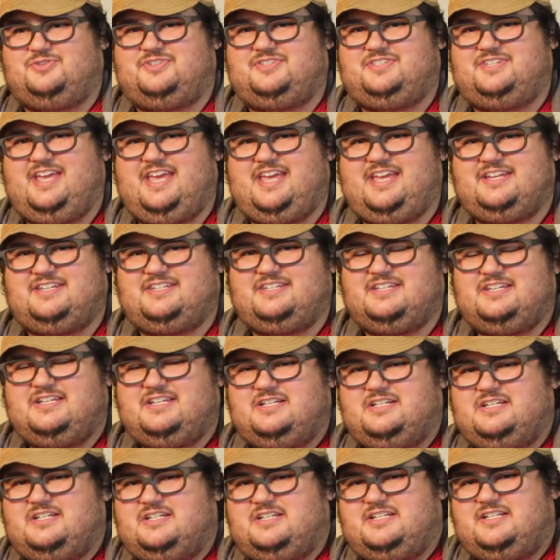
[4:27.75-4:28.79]
state.
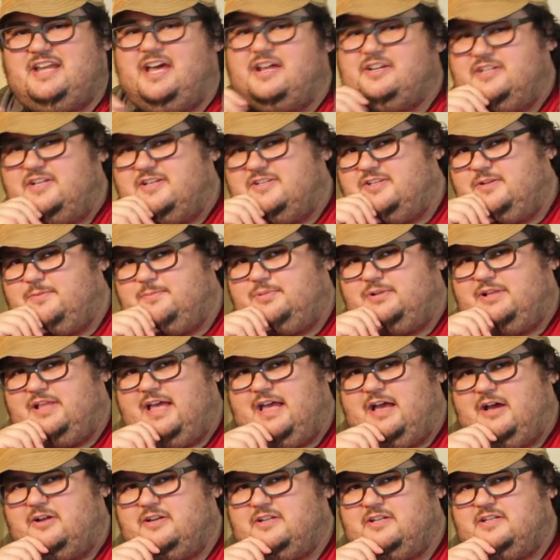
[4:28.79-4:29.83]
Now, does it play
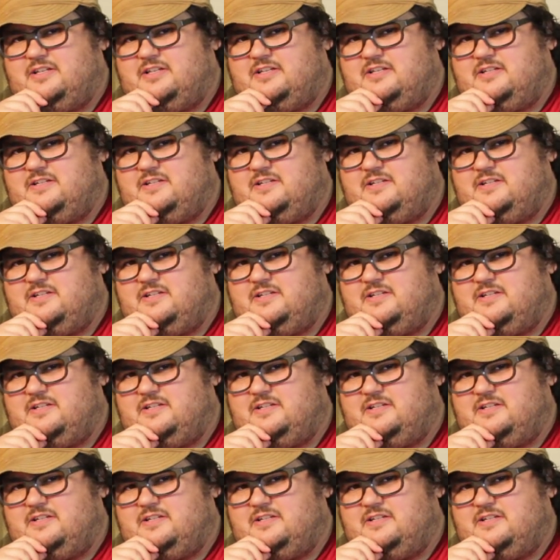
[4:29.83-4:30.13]
out